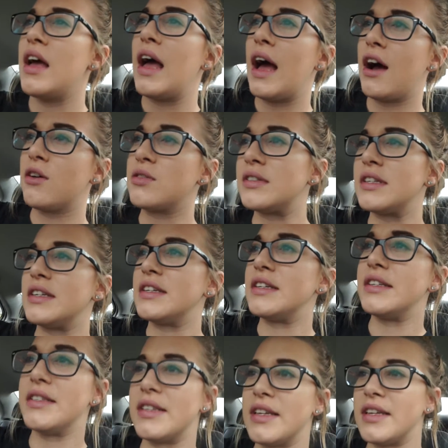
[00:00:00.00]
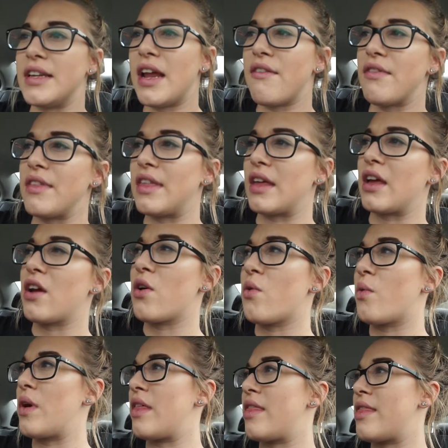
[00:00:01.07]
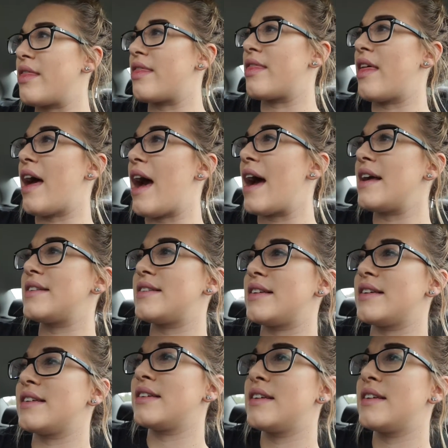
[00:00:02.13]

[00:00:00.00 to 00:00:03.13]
houses and everything with that